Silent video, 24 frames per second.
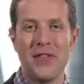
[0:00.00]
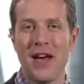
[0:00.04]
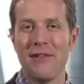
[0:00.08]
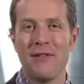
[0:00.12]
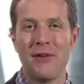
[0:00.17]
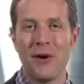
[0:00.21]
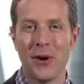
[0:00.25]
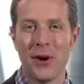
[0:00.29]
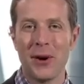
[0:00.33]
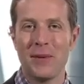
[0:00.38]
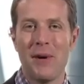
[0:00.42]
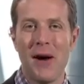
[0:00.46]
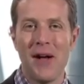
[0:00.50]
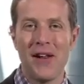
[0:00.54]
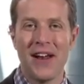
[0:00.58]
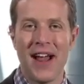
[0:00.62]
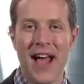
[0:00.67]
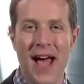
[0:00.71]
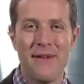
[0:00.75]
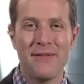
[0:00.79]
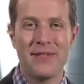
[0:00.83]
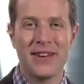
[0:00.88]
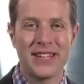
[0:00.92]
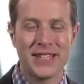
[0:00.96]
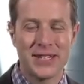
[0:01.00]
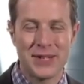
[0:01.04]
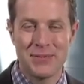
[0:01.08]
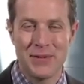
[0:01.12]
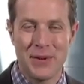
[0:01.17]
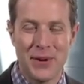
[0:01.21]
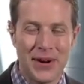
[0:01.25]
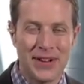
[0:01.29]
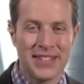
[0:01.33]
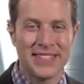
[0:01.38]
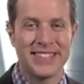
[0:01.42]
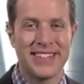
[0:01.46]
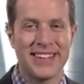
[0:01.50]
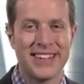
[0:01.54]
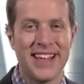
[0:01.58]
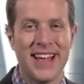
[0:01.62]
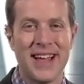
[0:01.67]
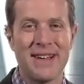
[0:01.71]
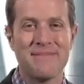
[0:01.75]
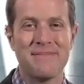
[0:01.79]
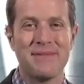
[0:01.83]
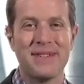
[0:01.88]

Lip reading: I've heard about it. I haven't experienced it yet,